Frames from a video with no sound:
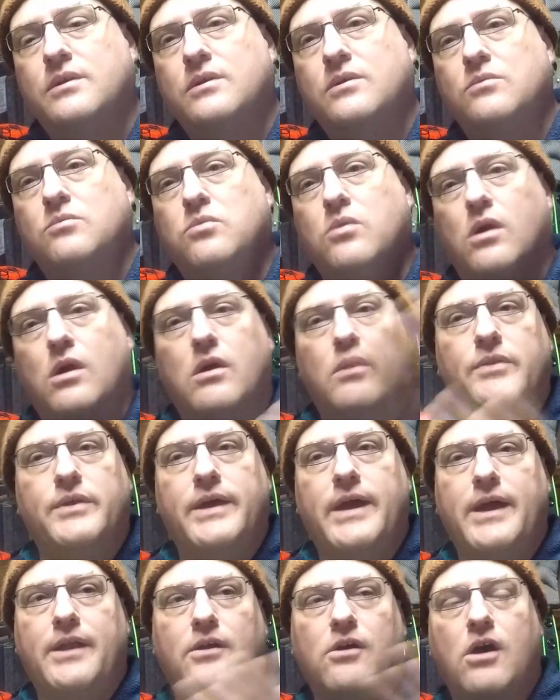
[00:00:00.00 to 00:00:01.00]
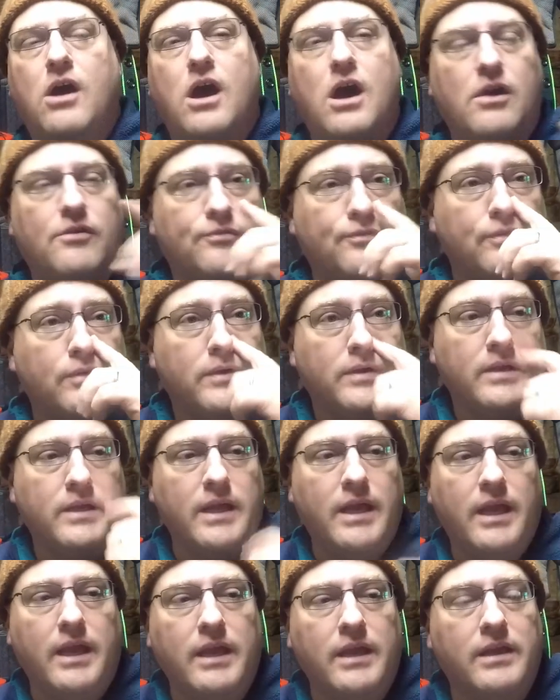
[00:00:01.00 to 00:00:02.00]
wall that off
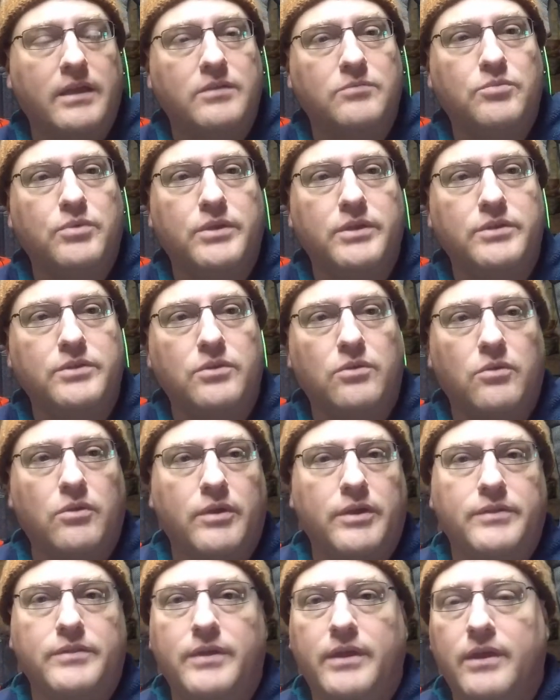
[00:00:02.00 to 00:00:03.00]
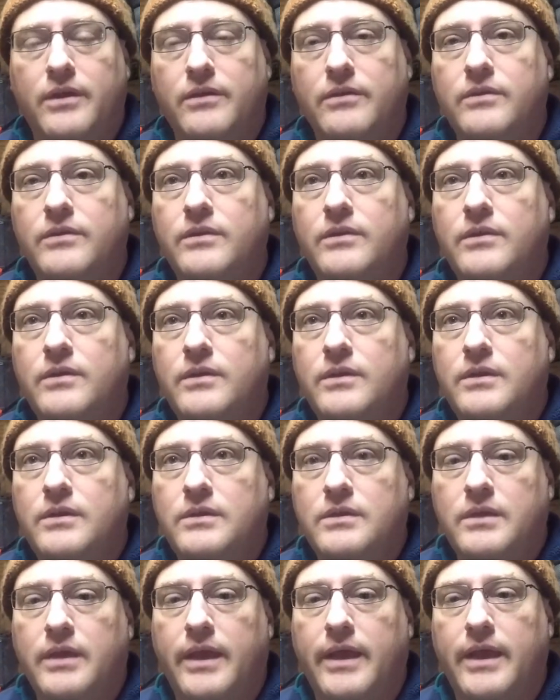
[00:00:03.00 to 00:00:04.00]
and put a door in there
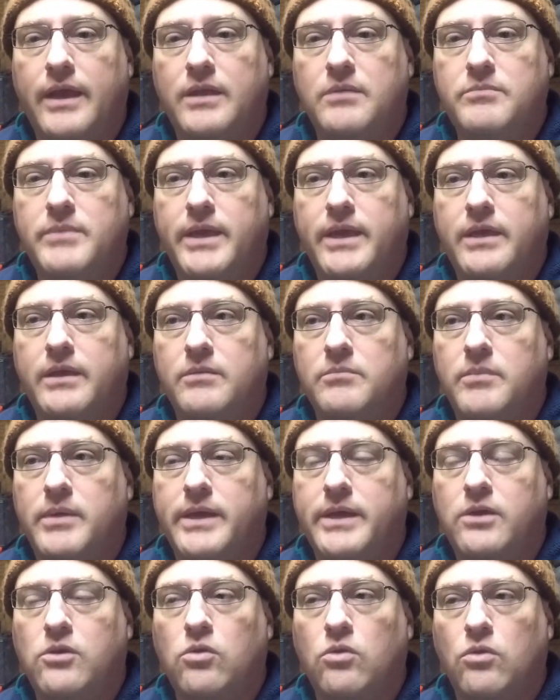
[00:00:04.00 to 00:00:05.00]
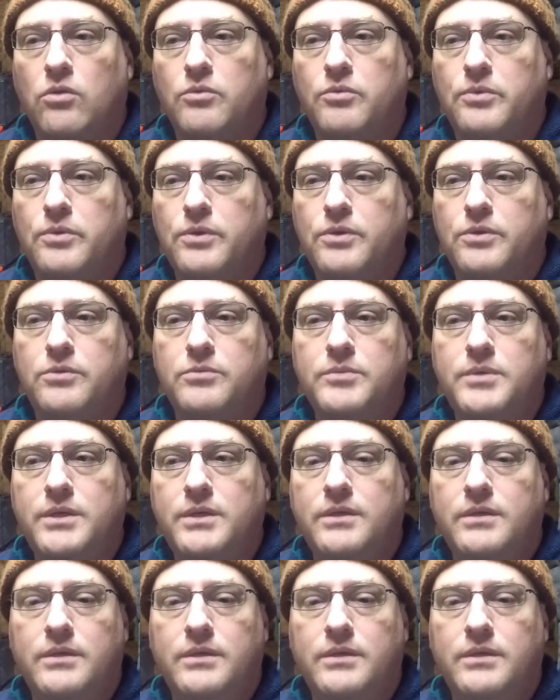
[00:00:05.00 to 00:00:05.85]
and make it my cold room.